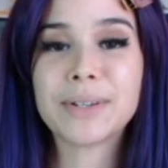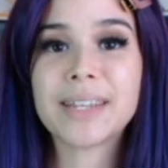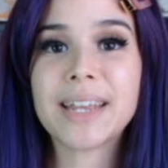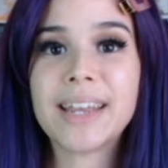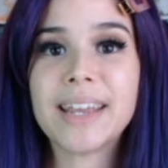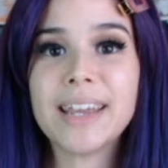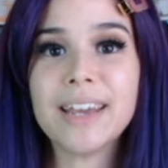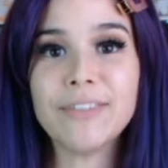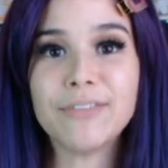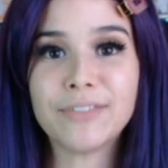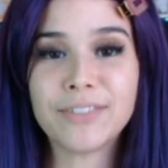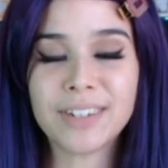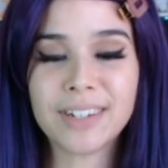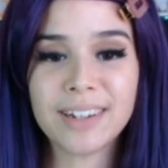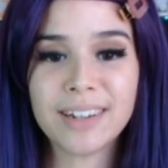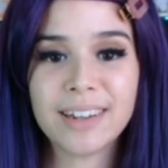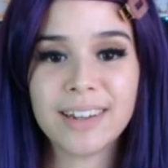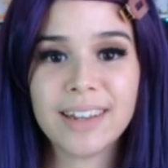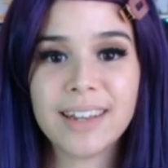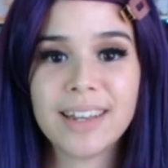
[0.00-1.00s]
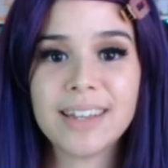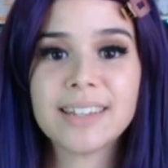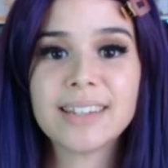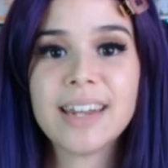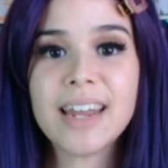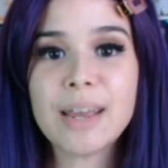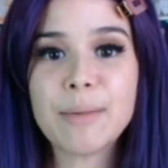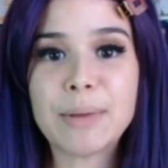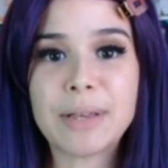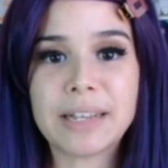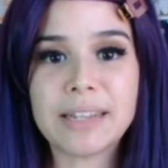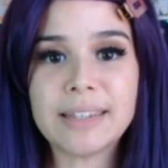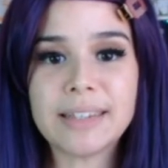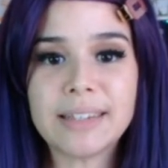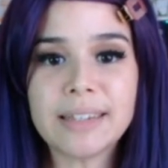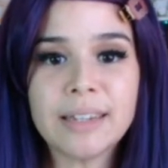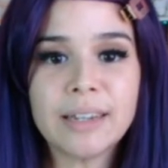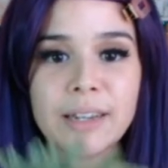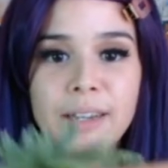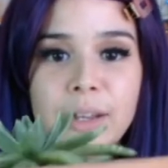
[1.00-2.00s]
a gift. His name
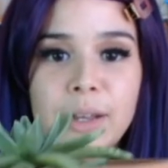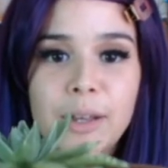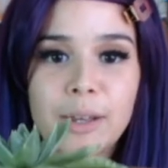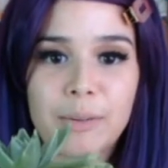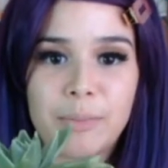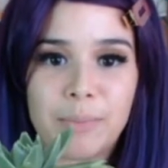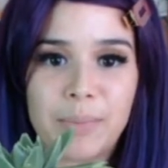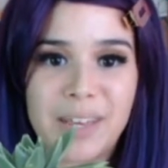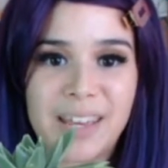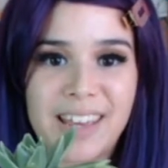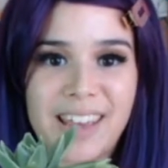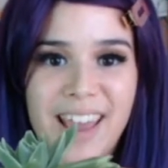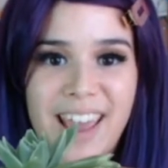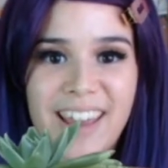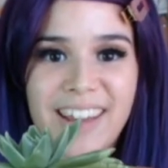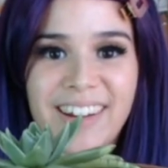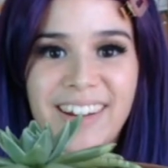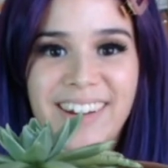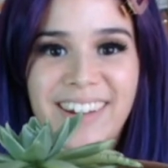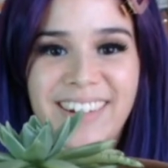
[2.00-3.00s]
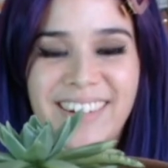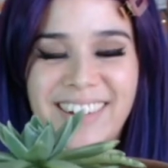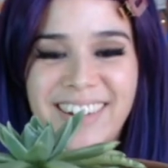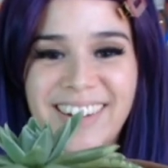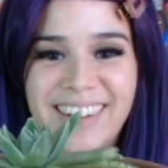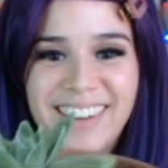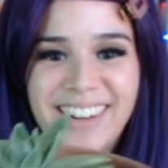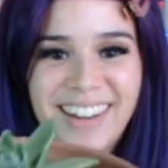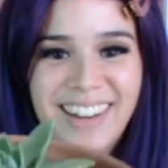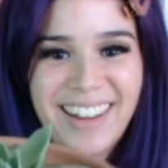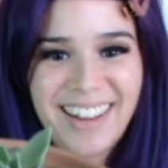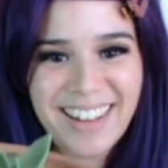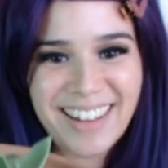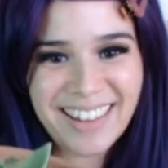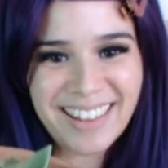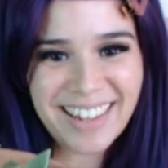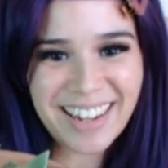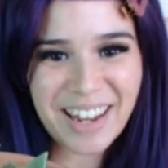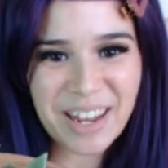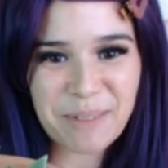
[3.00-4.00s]
is Pierre.
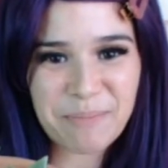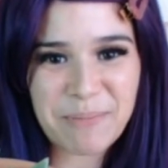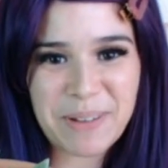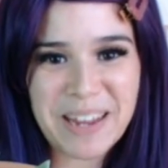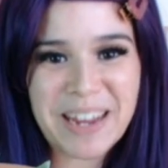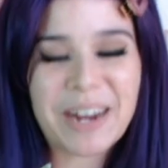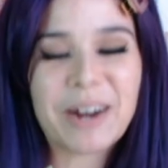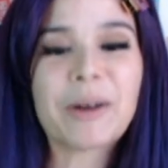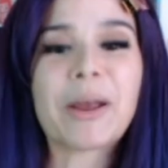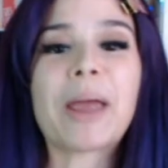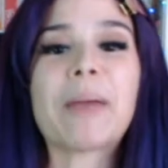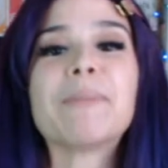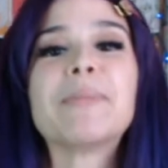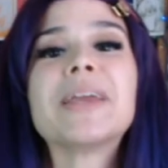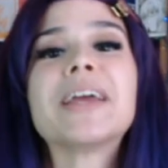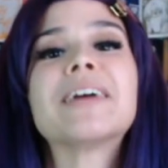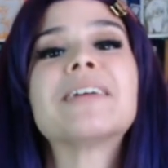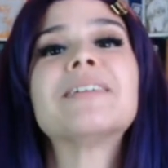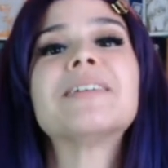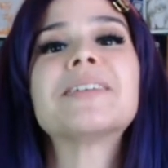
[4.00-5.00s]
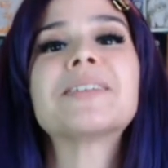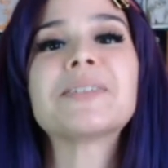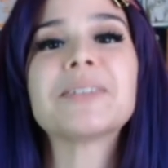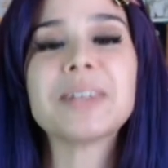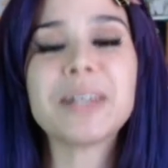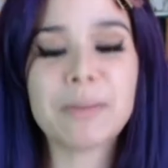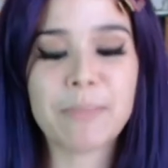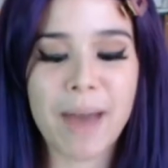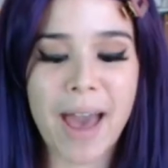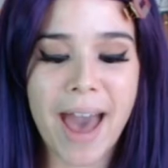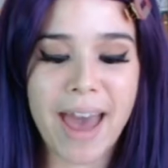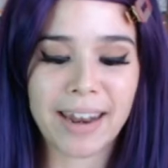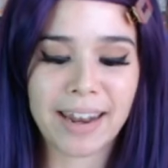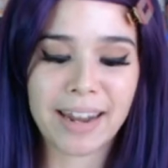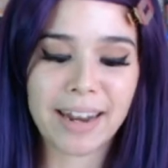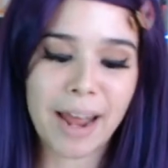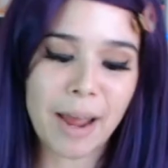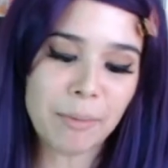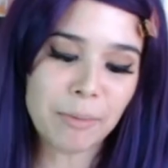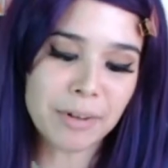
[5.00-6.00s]
Look at Pierre. Okay, Pierre looks really bad,
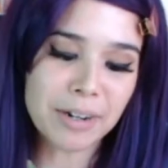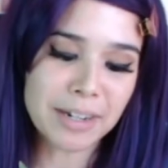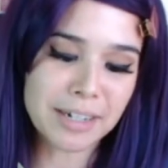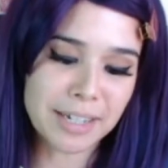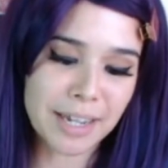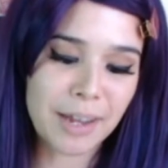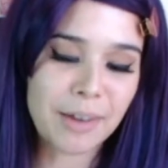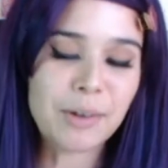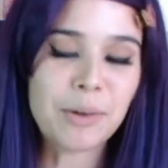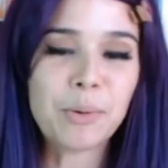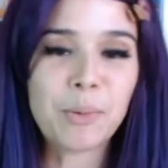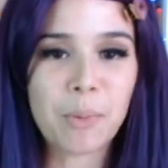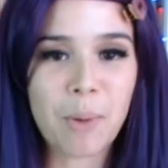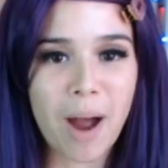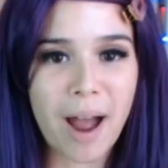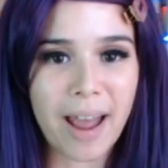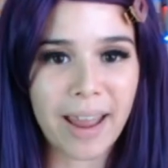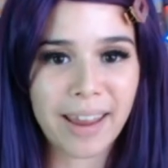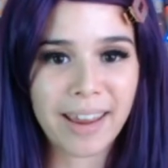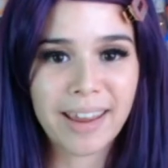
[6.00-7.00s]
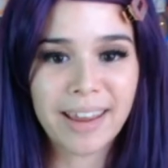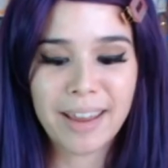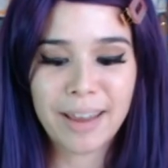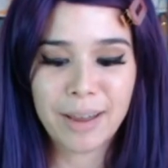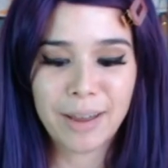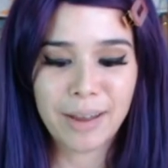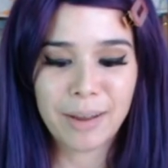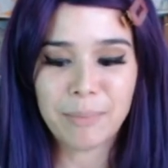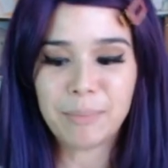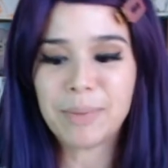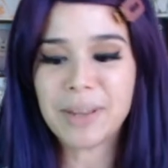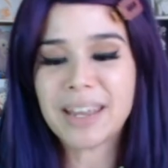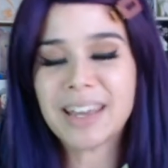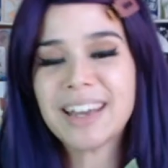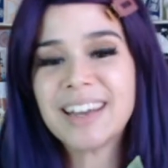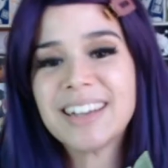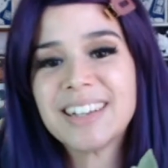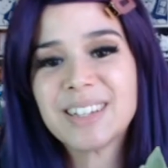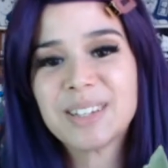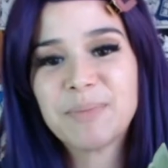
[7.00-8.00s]
and I want to tell you why.
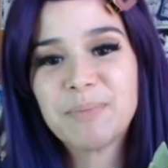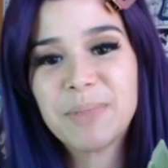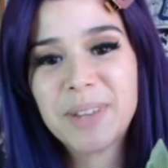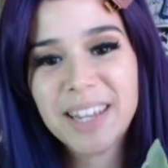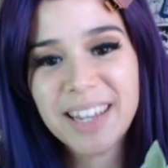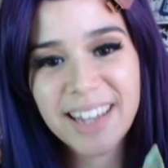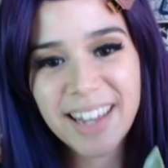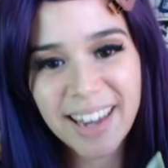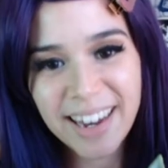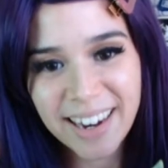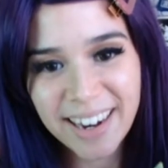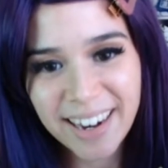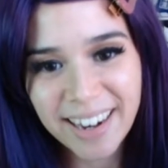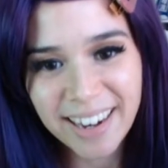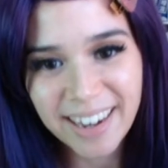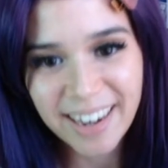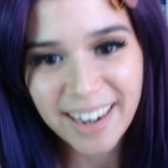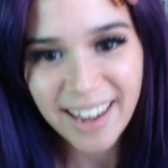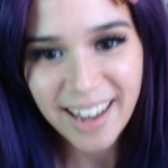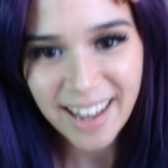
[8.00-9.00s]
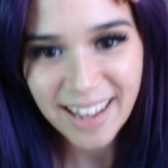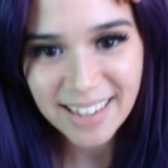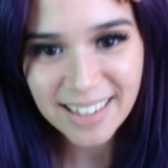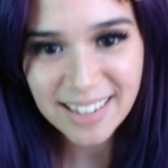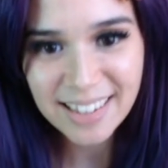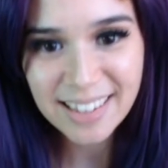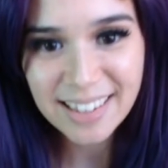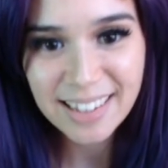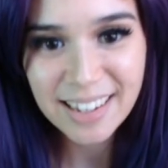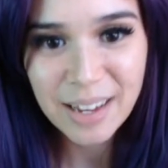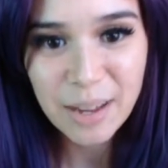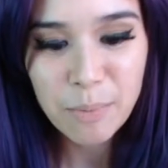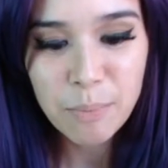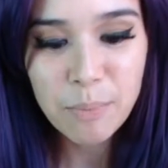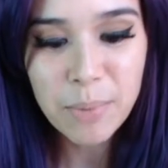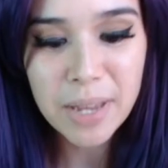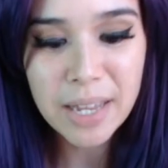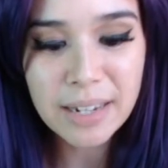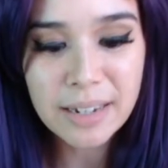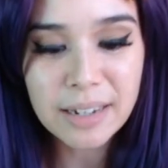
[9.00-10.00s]
Because Pierre has
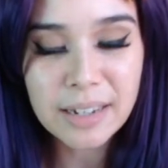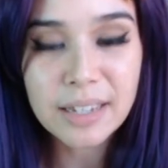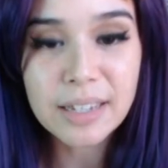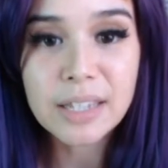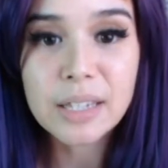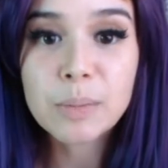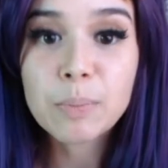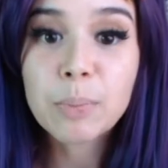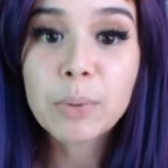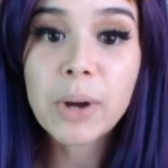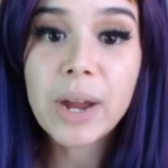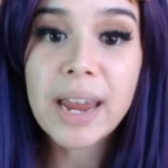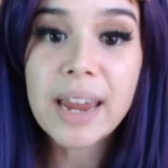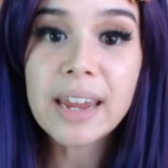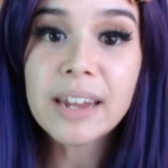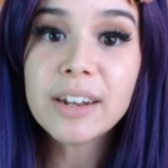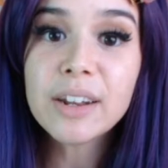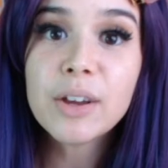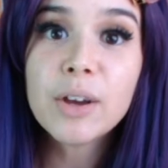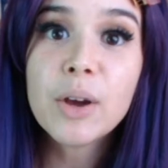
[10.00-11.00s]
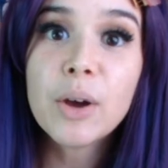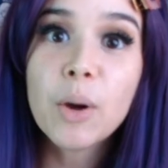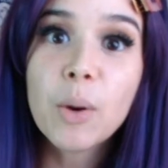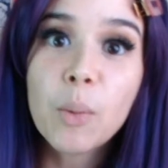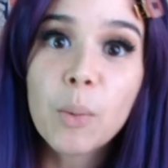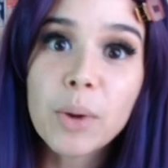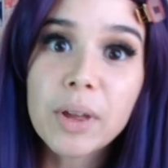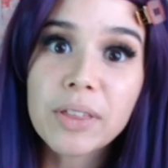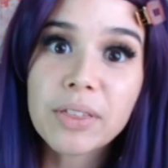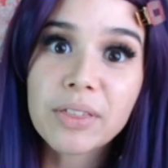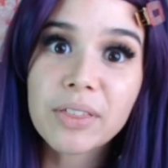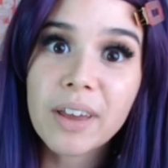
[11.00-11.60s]
been sprayed with